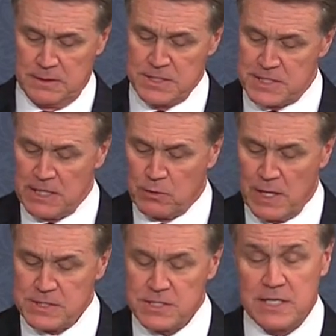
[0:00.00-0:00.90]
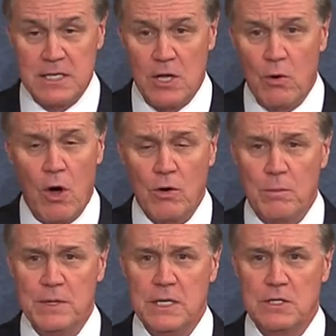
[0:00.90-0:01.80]
This debt crisis can no longer
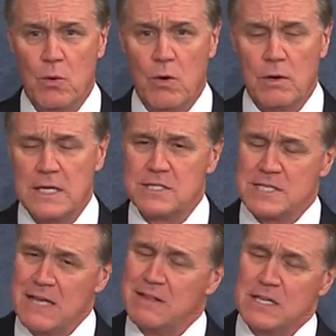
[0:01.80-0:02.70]
be ignored and say